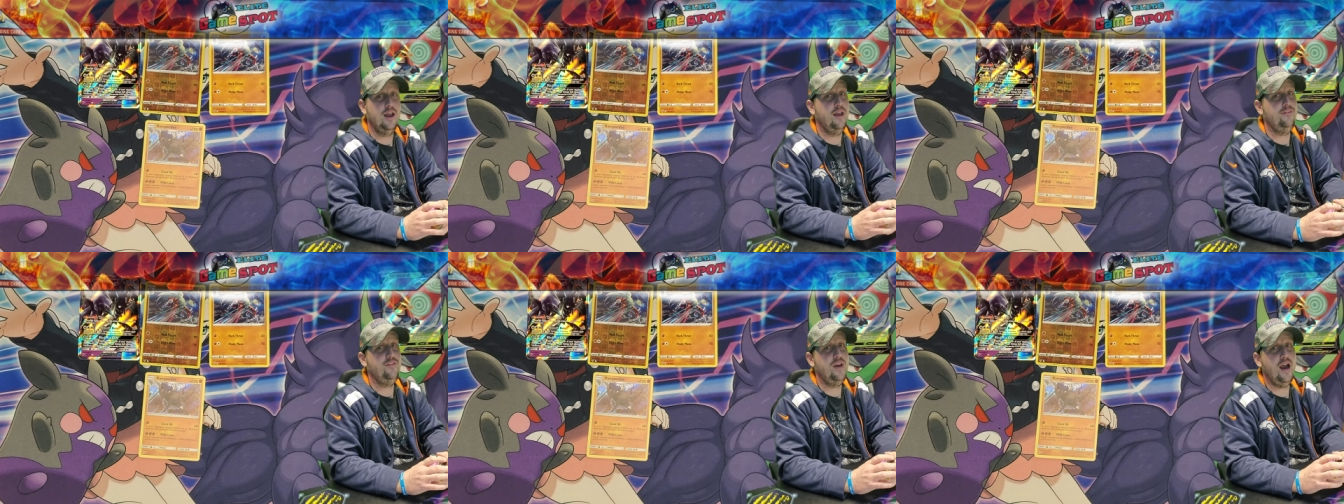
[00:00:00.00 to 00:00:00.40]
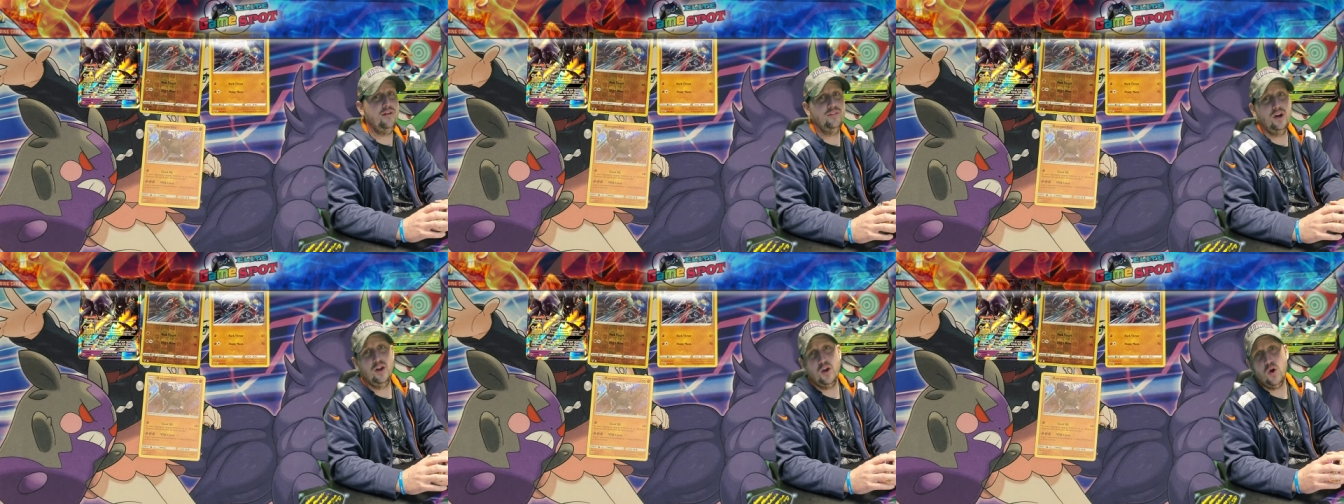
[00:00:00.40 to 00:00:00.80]
if you
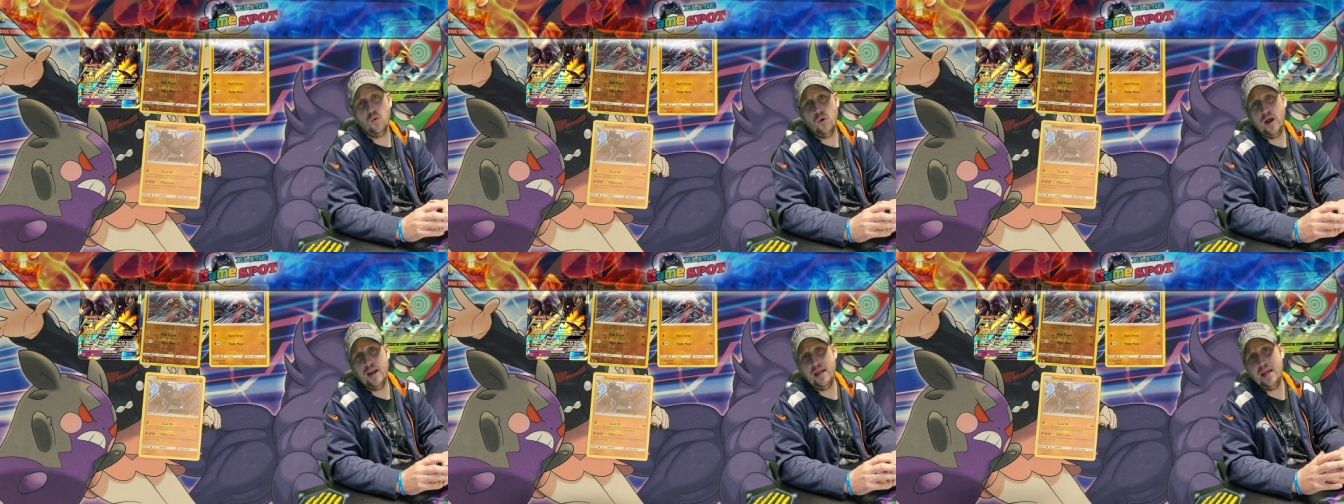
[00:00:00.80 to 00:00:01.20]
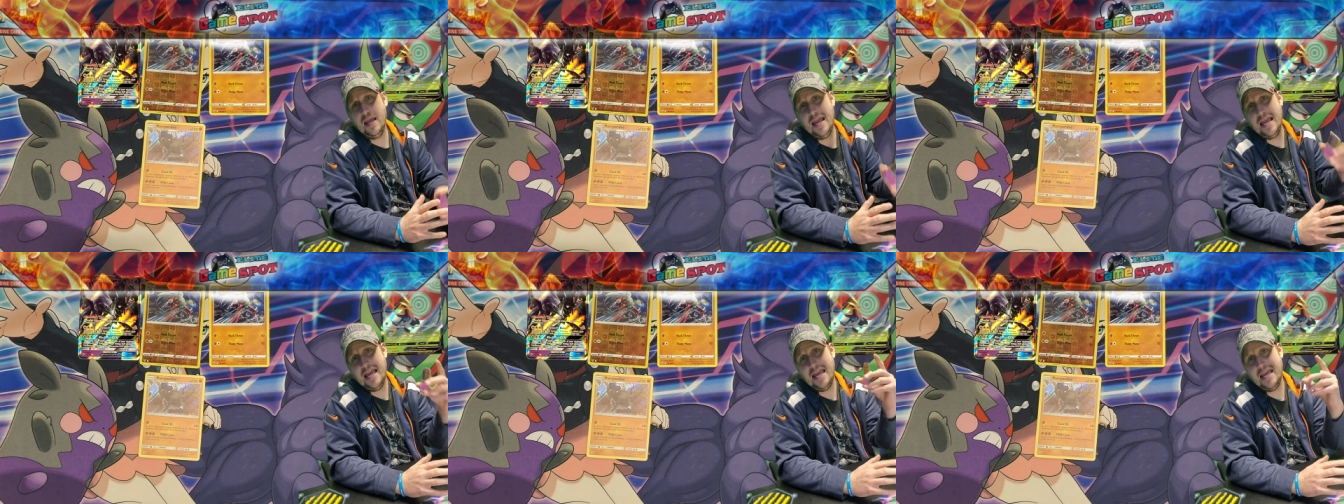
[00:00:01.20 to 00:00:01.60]
have not already,
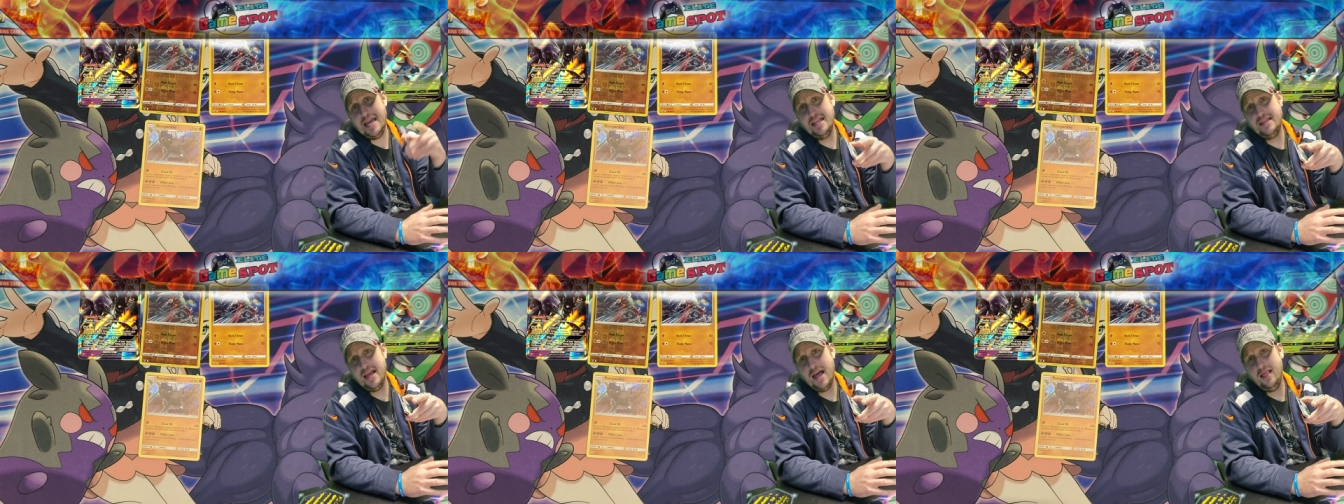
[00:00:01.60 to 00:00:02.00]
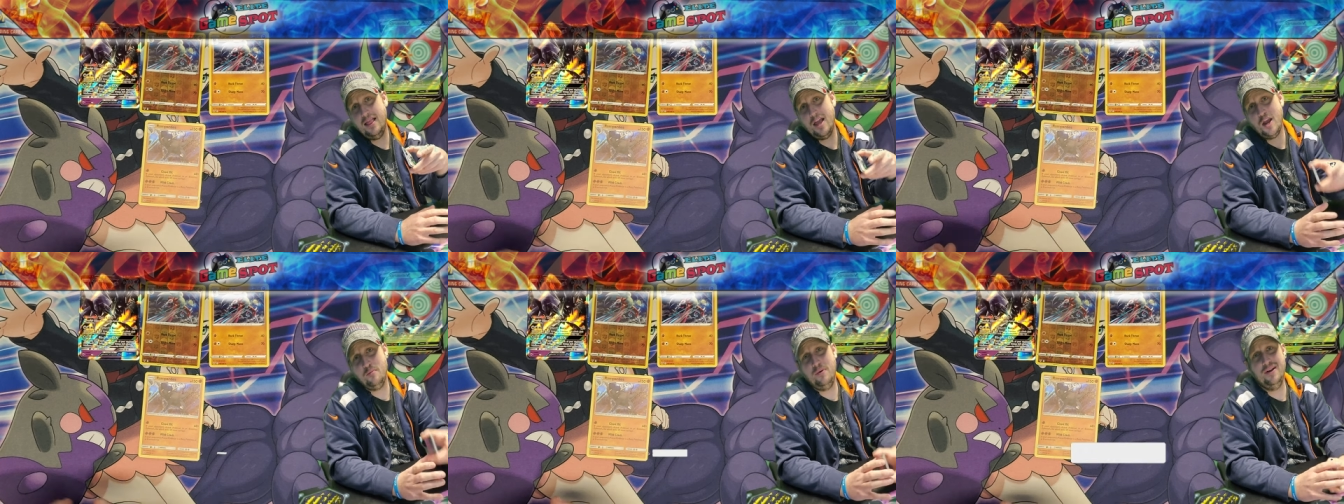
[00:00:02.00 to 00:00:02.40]
hit that
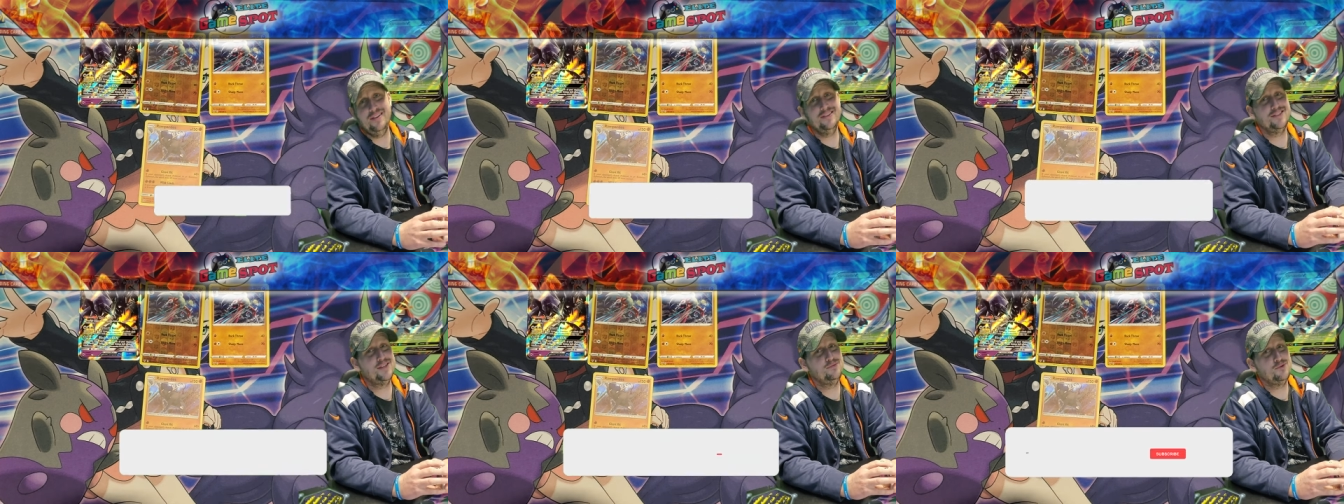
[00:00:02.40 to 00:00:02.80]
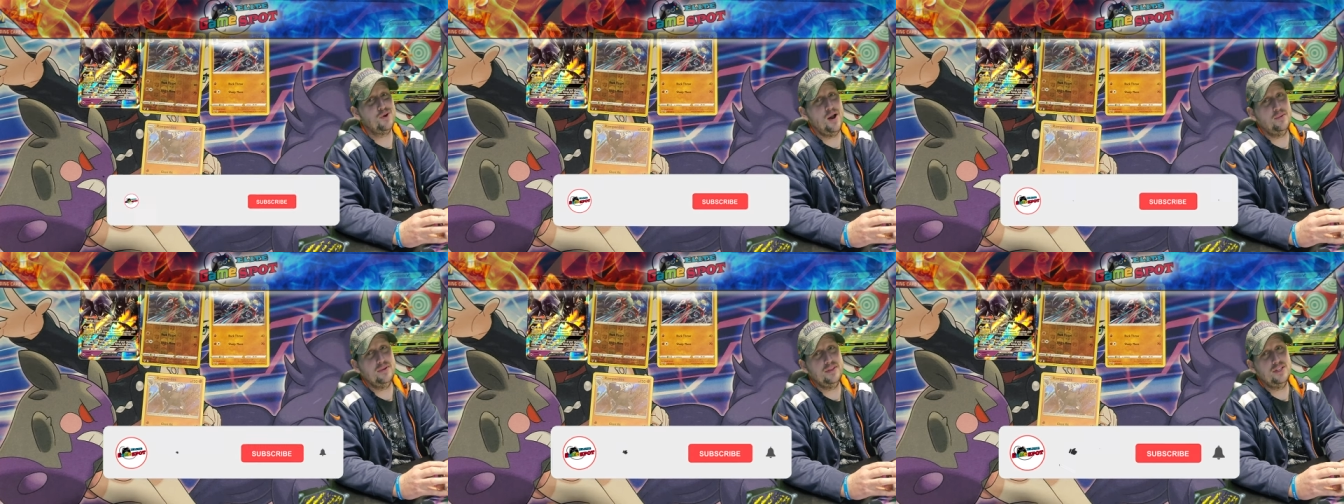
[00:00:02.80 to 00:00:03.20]
like button,
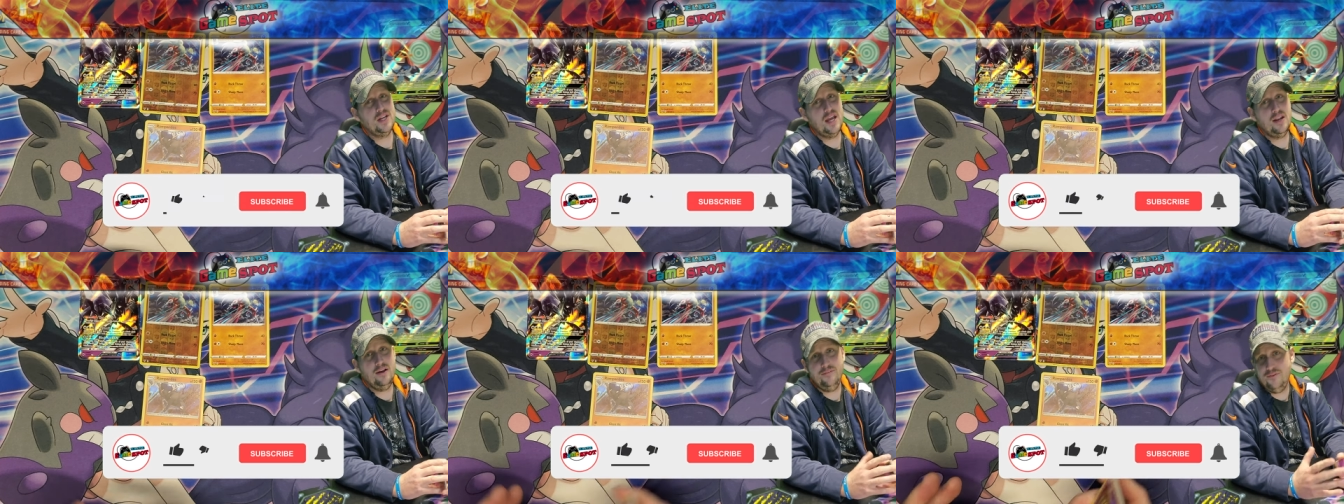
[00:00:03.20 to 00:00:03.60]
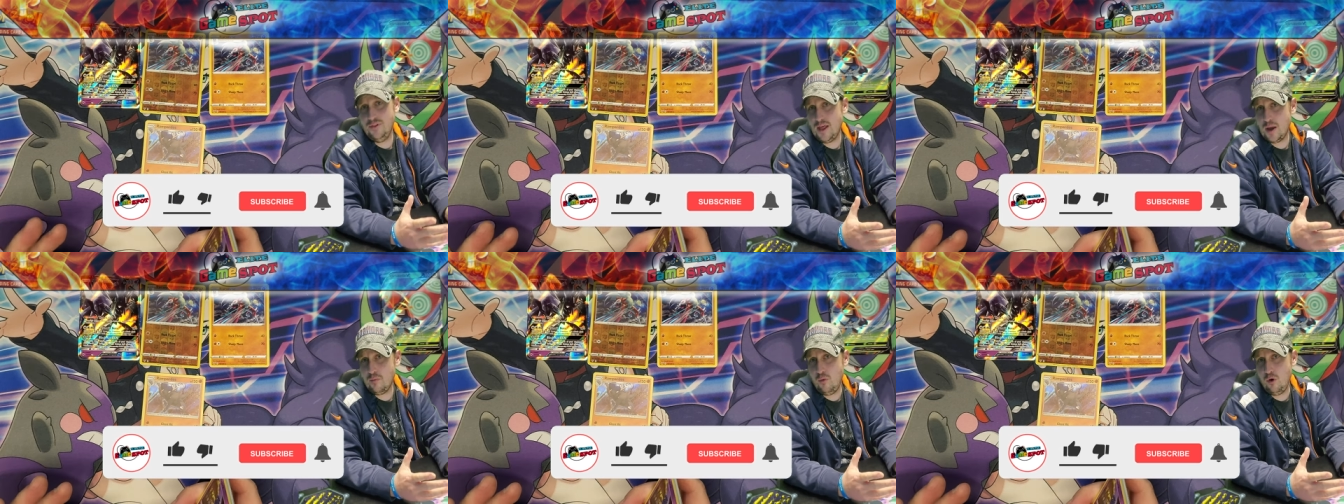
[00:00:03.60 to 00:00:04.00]
subscribe to the channel if you
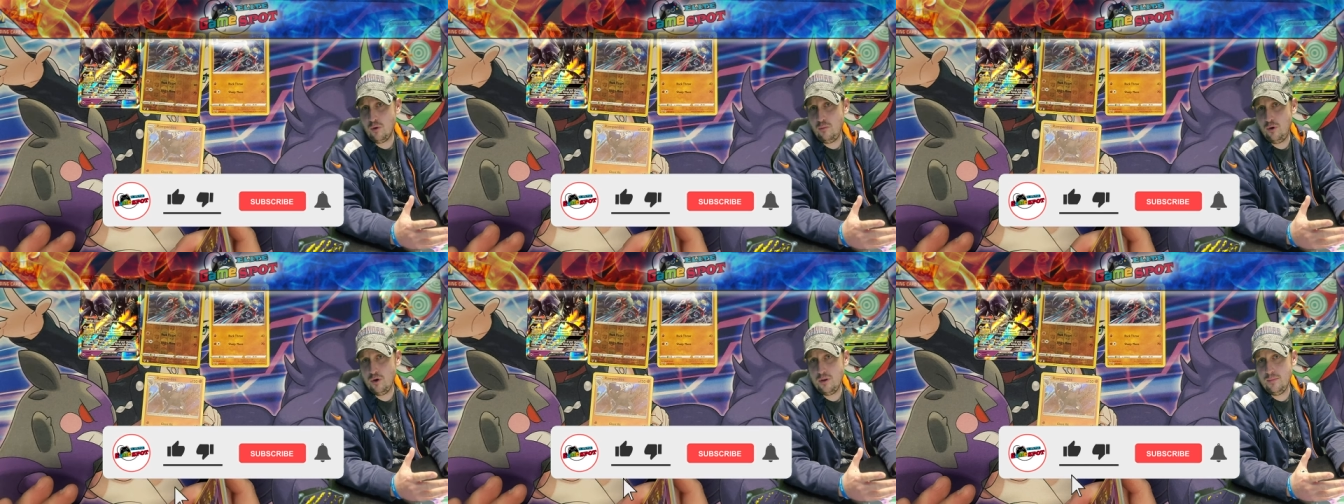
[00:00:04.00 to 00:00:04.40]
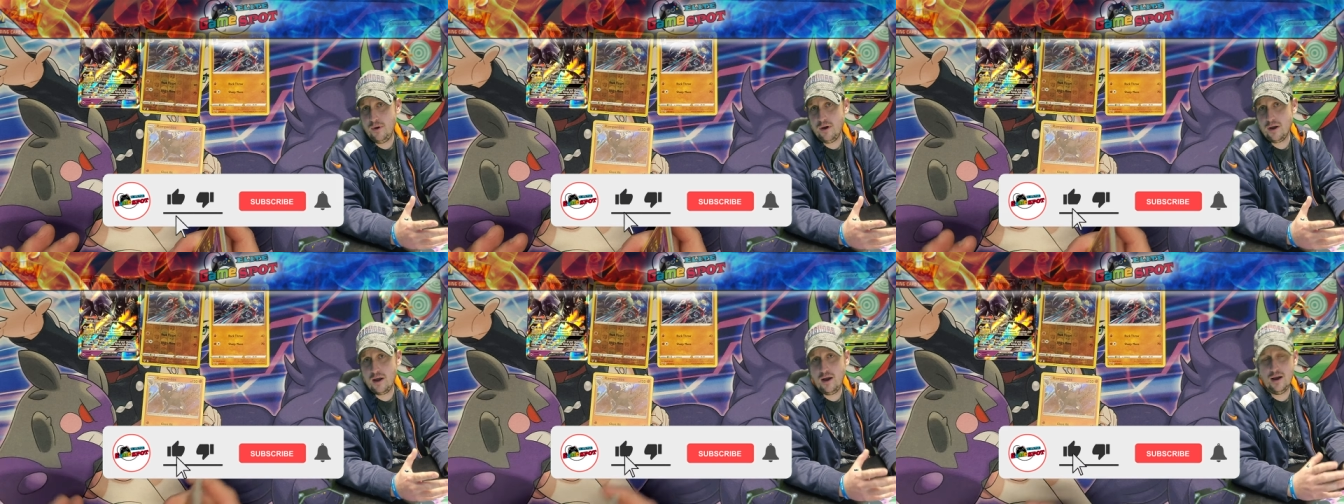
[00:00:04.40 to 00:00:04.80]
like more
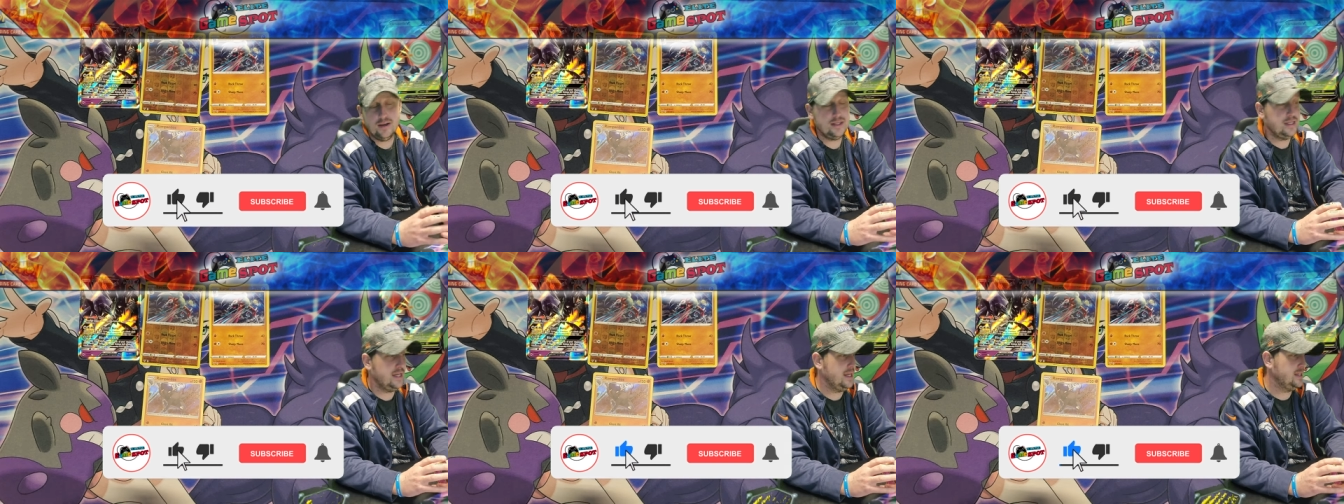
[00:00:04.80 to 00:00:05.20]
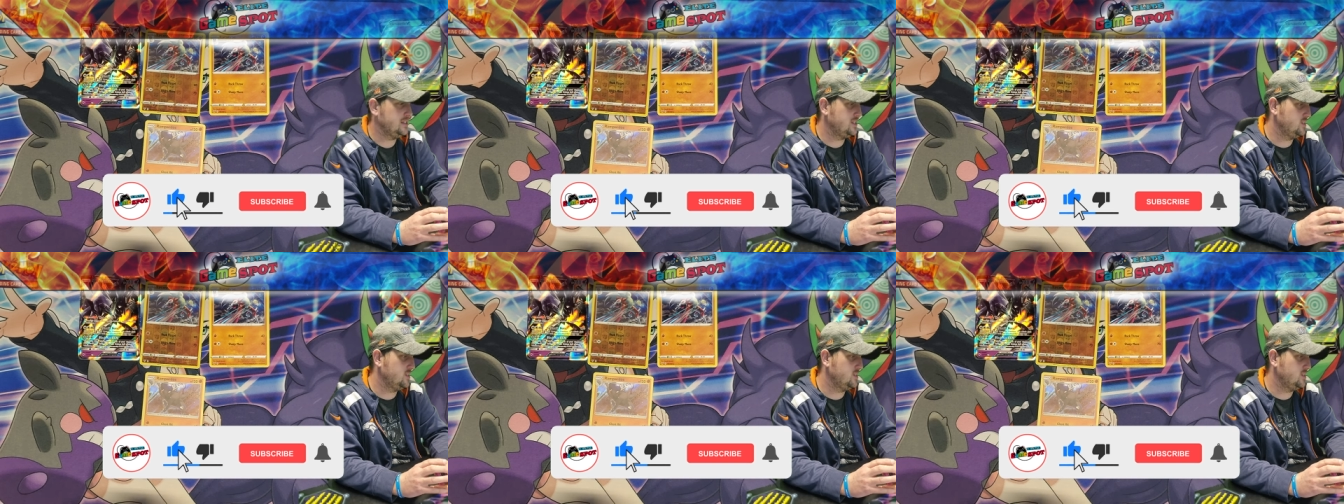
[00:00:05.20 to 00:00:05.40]
Pokemon content.